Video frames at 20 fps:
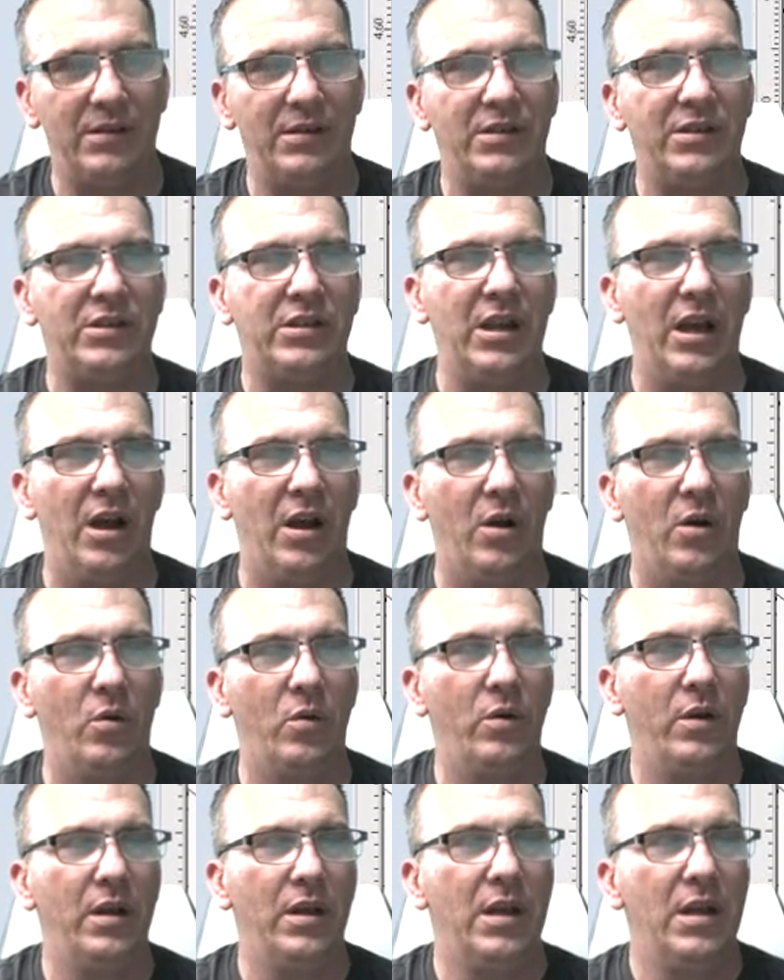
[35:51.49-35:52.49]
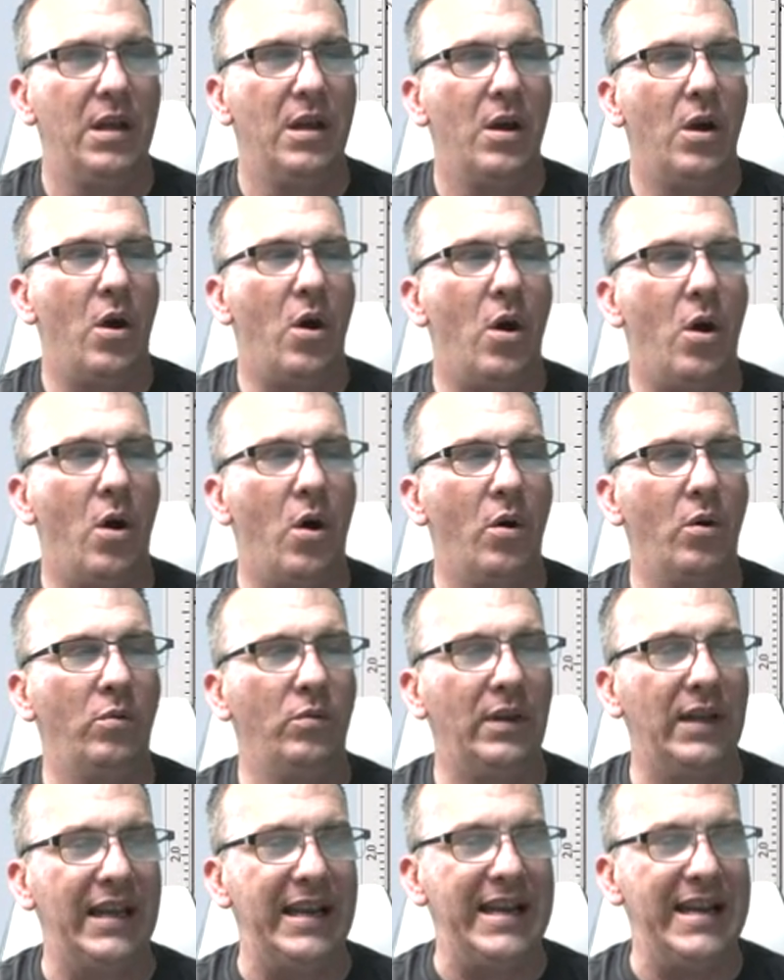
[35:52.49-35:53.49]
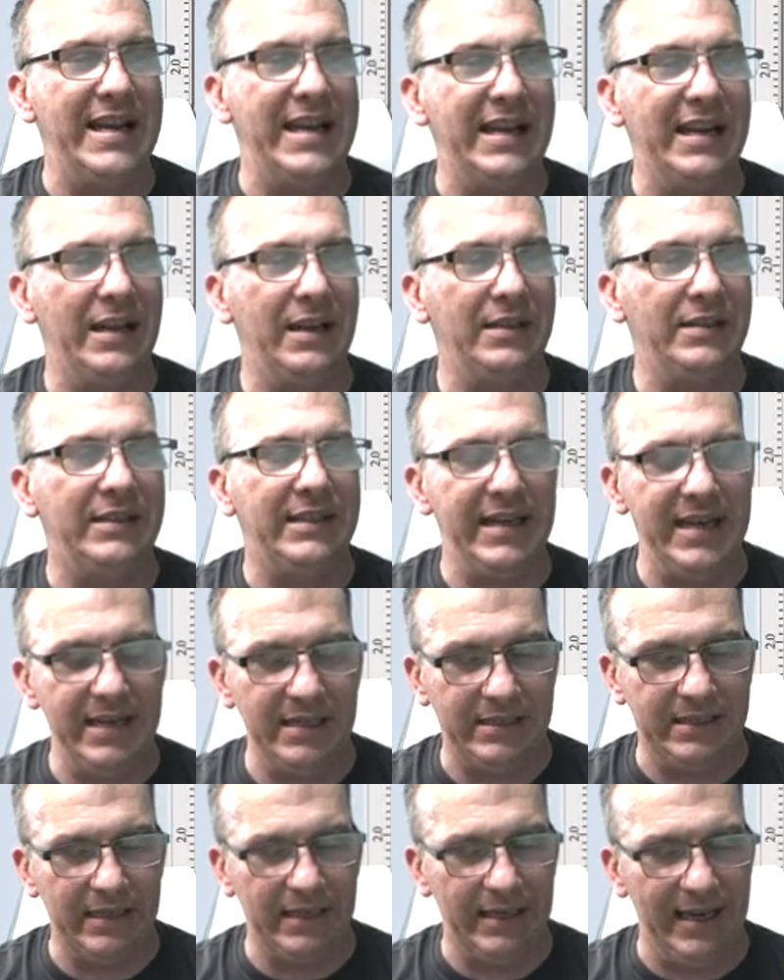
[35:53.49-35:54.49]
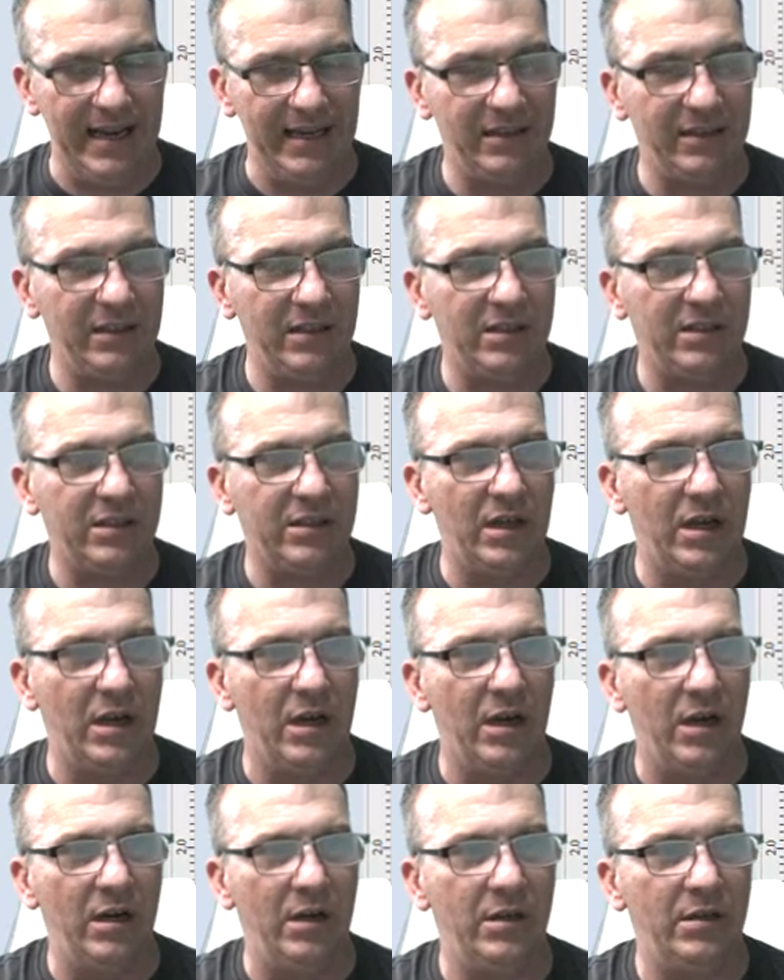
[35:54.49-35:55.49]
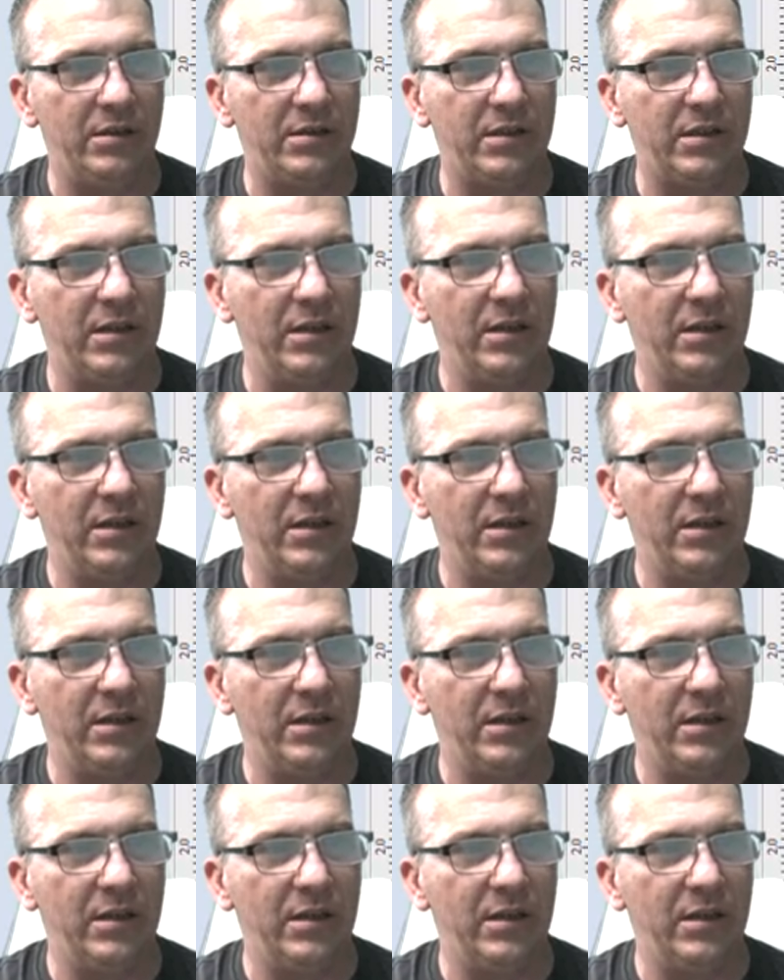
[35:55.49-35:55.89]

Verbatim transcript: So only deselect the stars